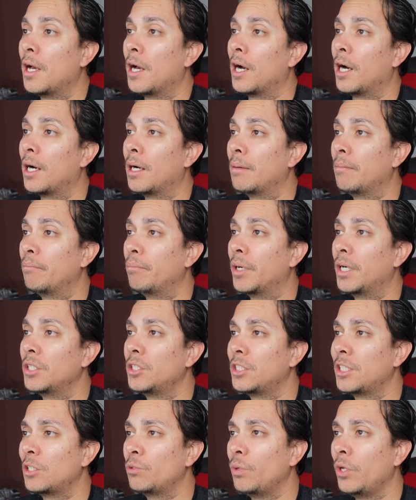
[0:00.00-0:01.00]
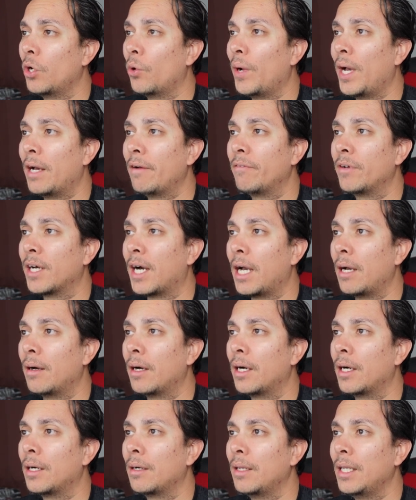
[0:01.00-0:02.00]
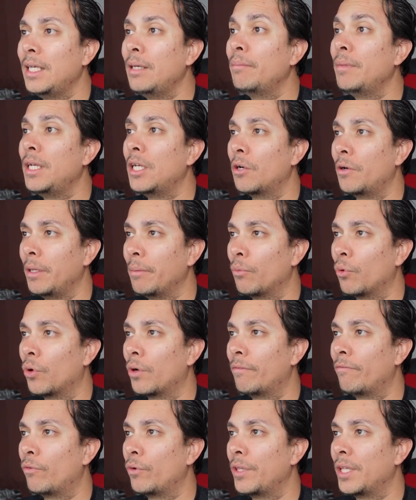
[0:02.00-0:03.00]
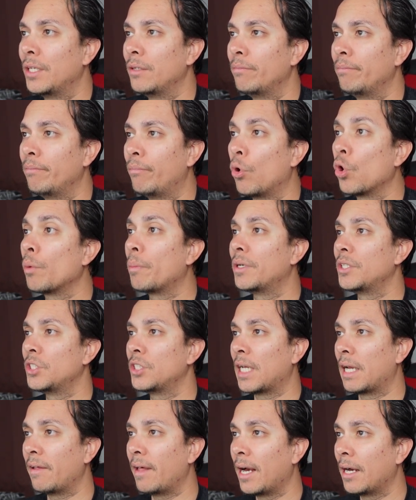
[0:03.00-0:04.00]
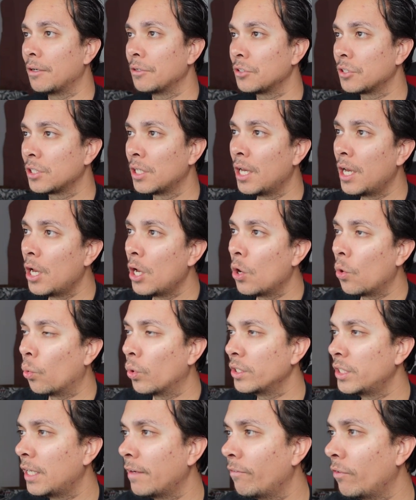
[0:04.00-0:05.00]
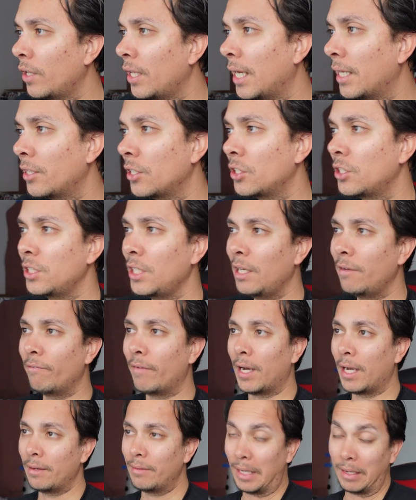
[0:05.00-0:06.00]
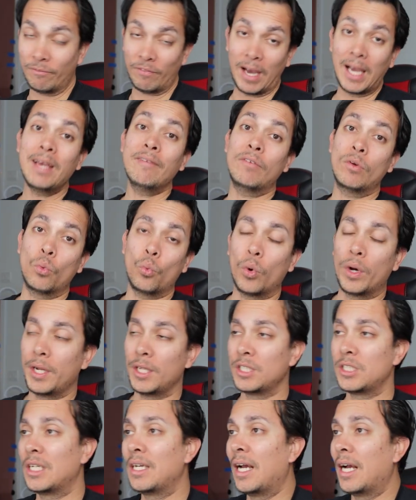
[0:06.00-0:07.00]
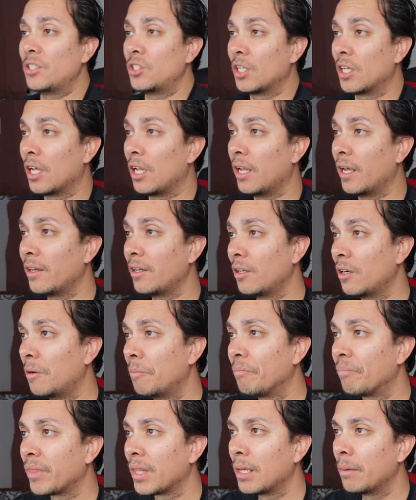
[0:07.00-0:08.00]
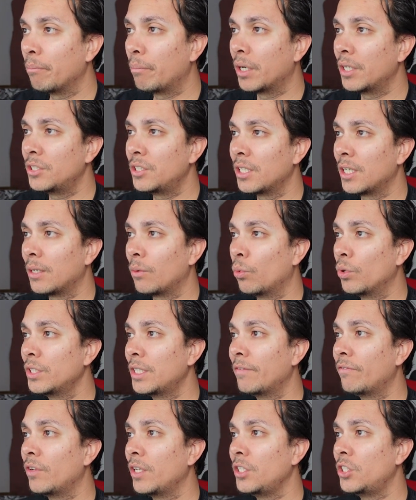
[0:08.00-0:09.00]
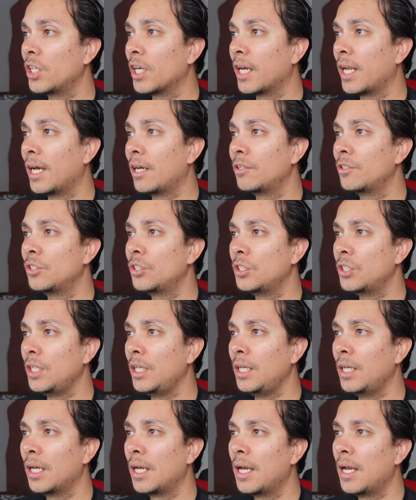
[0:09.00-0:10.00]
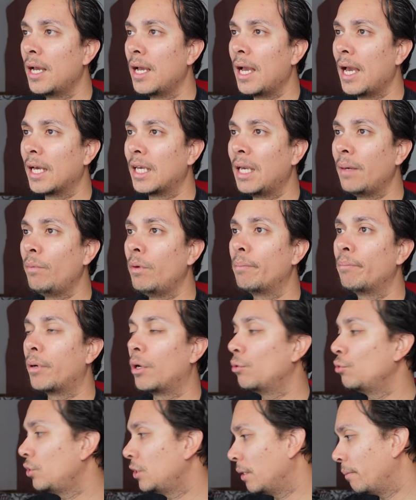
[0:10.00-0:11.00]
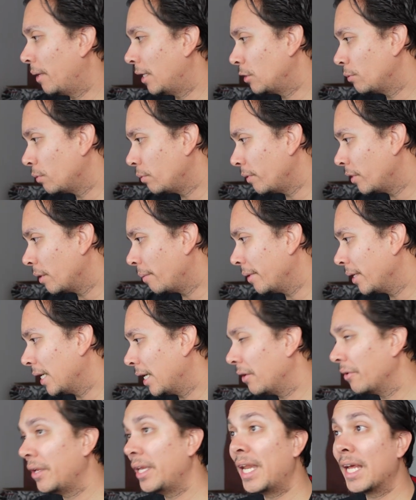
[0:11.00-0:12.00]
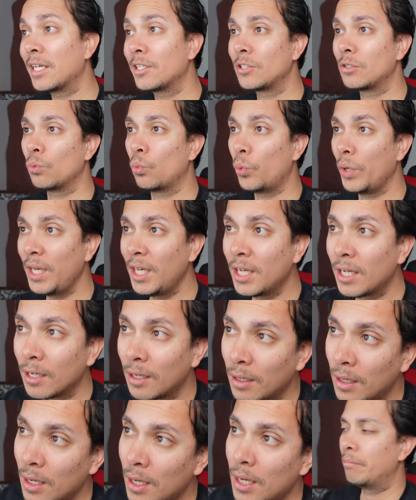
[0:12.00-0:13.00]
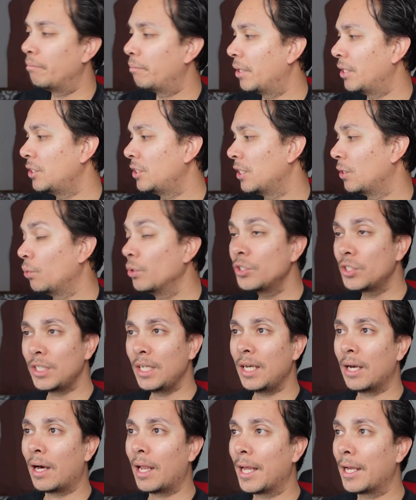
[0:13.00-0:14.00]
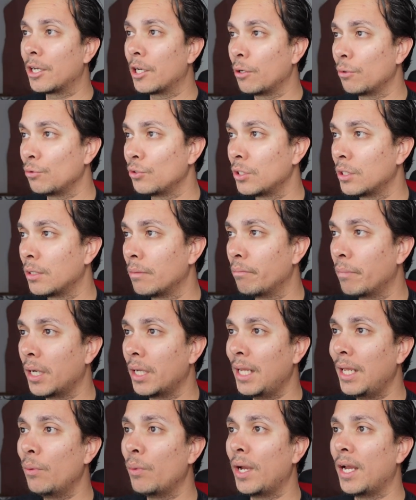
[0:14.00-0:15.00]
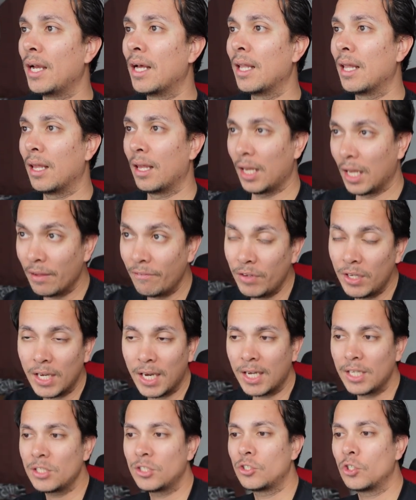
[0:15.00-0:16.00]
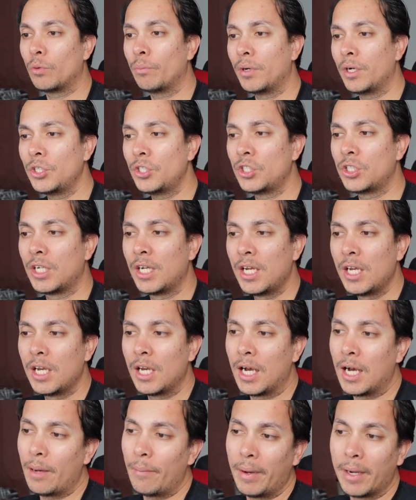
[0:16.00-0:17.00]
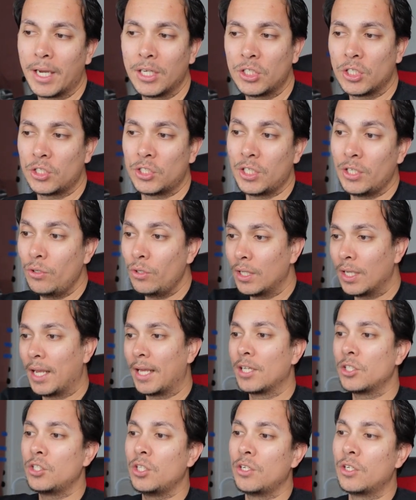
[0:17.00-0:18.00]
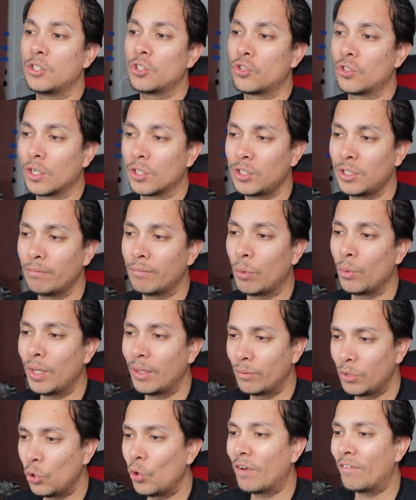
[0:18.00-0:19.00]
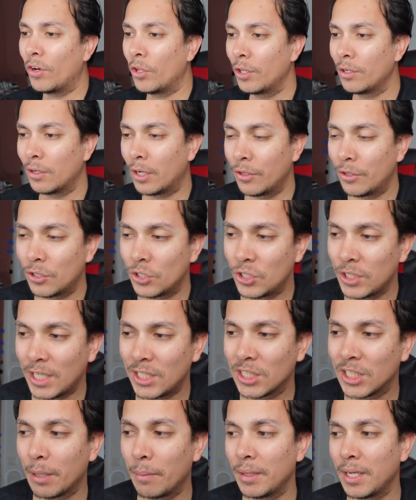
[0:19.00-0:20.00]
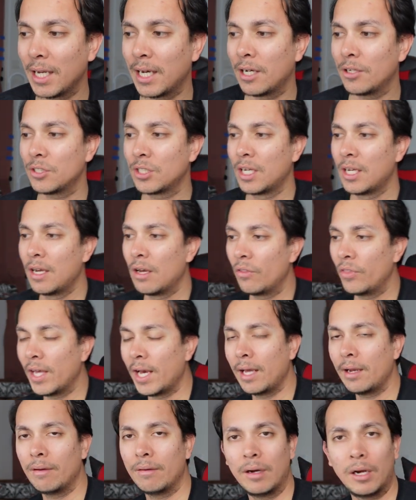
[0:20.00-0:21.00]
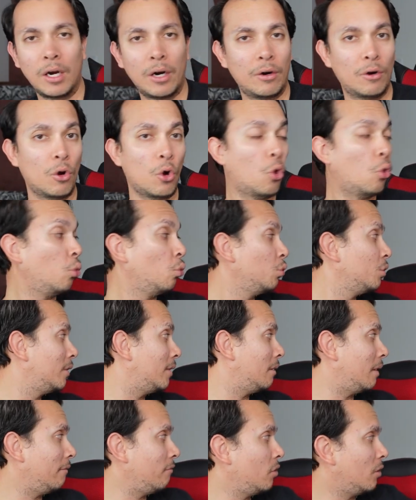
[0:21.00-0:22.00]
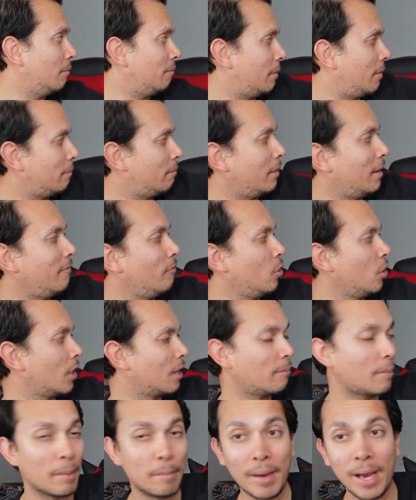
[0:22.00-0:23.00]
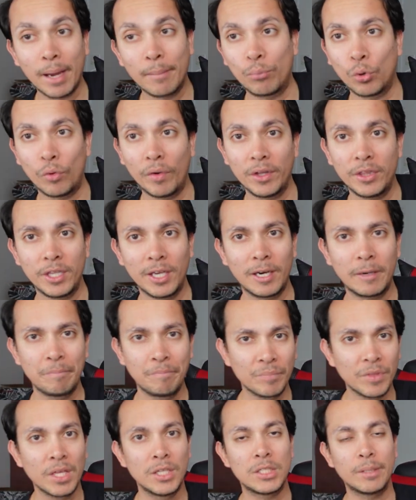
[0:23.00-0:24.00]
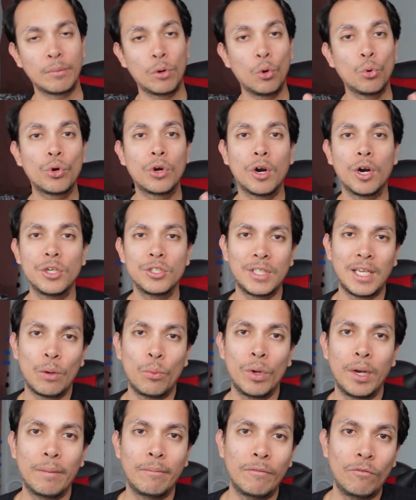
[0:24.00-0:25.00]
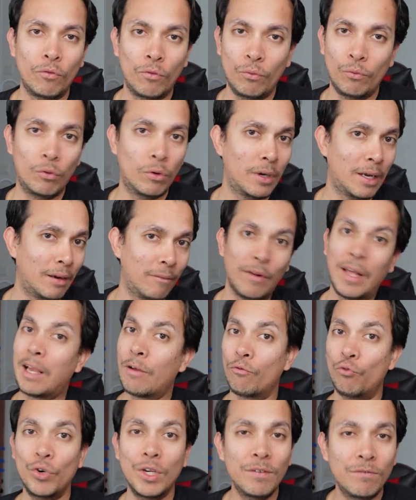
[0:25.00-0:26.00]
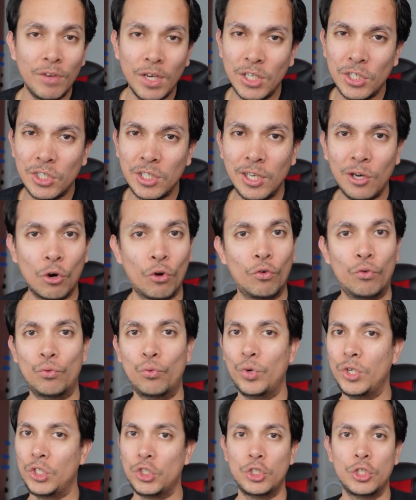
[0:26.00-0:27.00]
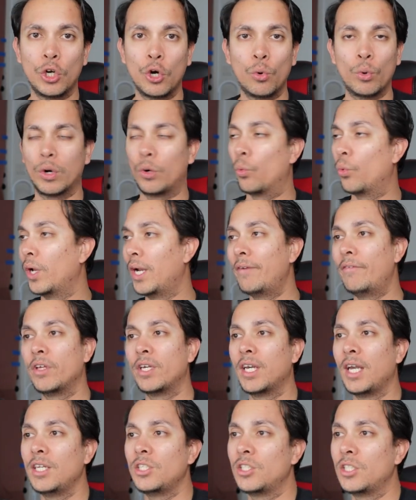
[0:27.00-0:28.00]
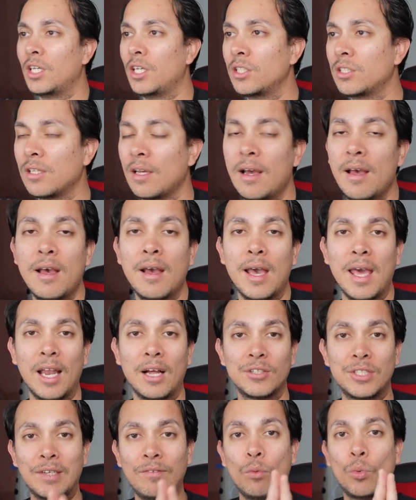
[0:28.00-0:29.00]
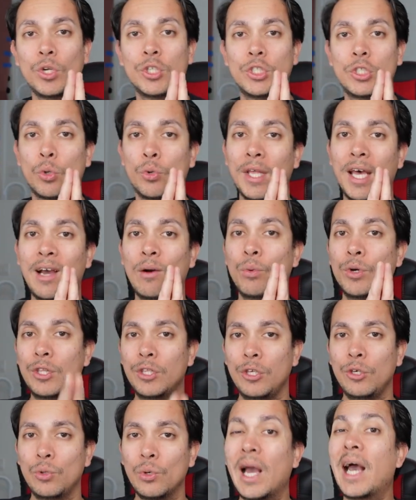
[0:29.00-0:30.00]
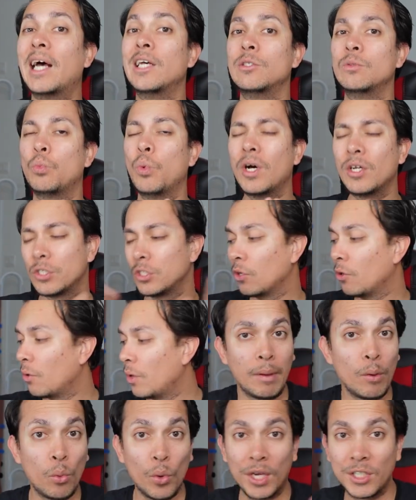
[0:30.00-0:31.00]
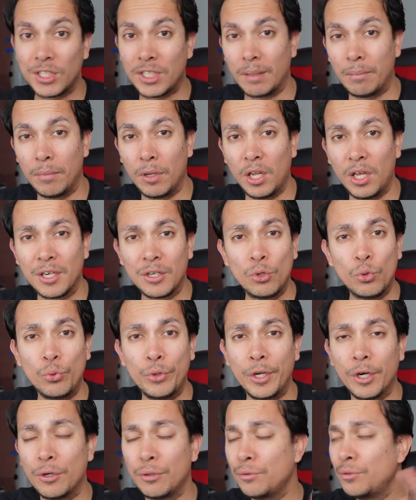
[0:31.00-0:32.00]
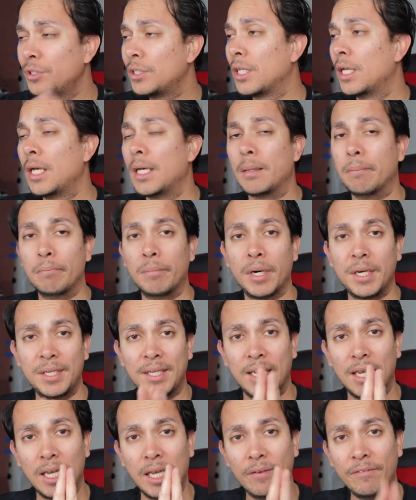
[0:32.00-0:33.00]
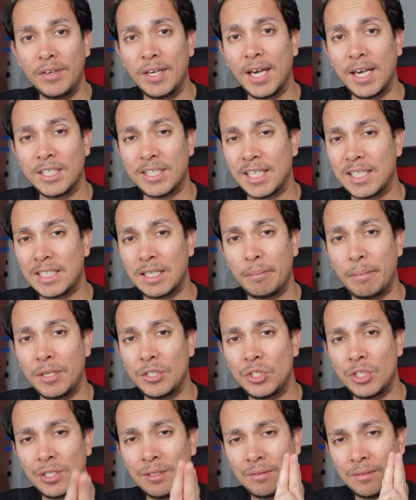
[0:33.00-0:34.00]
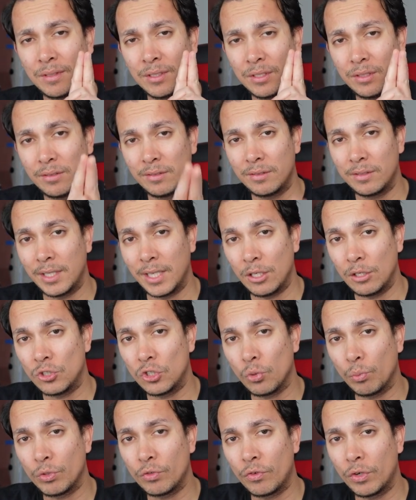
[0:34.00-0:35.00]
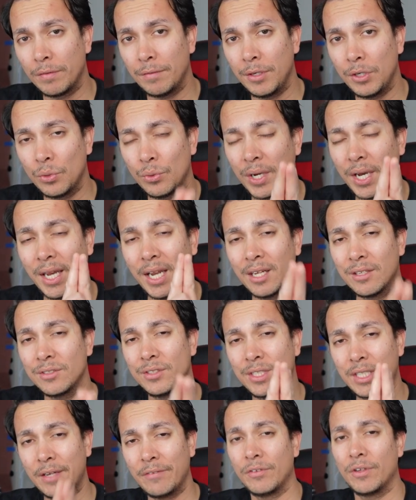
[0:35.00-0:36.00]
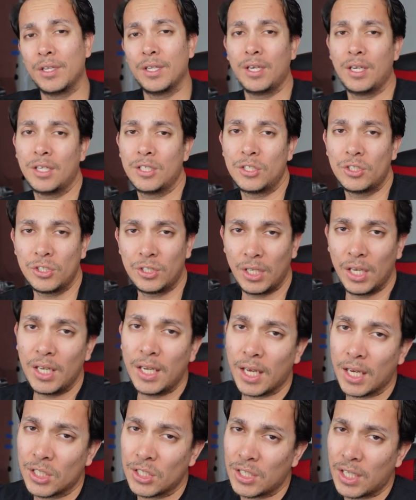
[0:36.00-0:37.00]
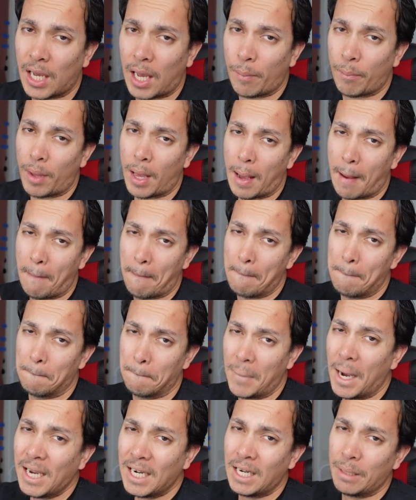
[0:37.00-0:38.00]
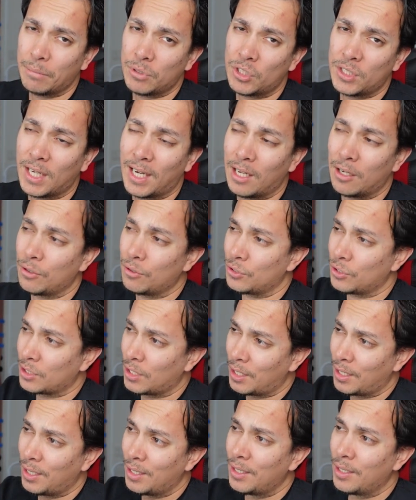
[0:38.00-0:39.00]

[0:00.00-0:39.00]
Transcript: Um, but since we don't have uh, Liam here anymore for the Pokemon side of the house, we'll definitely have to see if I, if I even want it as a collector. But uh, we'll definitely check it out and see and keep you posted. But it's supposed to be coming out next week. But uh, we'll see how that goes. But anyway, love you guys so much. Um, I guess I'll see you in the Legacy of Destruction. But we do have other other sets coming out that are old. If you if you look at my backboard right there, some old cards that I want to uh, like revisit or reshow or whatever the case is. And I'll definitely want to show that with you as well. So maybe we'll get some luck. Who knows? But love you guys. As I mentioned, thank you so much for the view, and I'll definitely see you next time. My name's Talos.